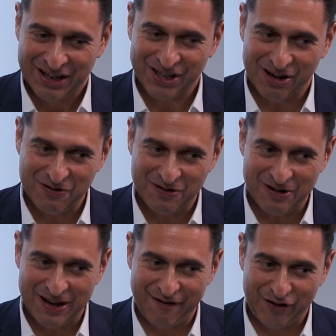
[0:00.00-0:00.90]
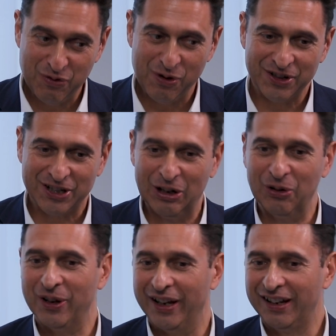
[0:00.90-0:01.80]
So if you weren't a
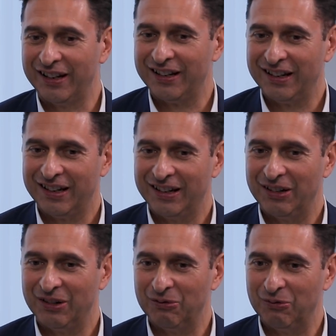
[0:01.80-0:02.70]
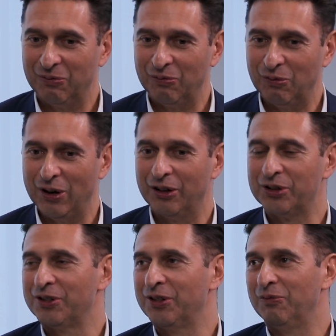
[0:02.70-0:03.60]
lawyer, what
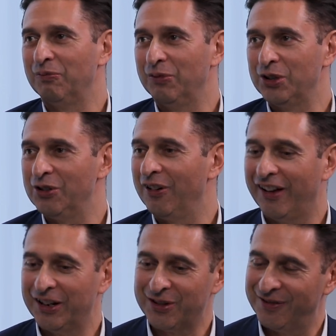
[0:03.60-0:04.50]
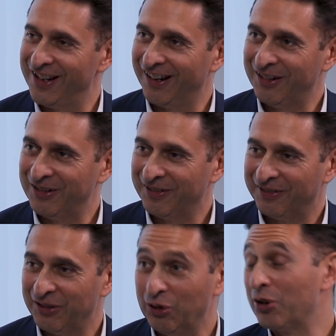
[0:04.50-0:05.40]
else would you like to have done,
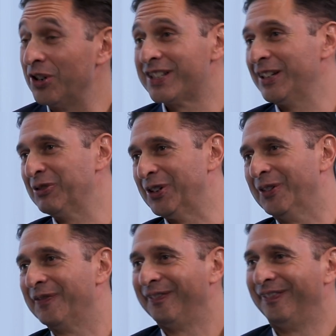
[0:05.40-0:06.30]
or could still do?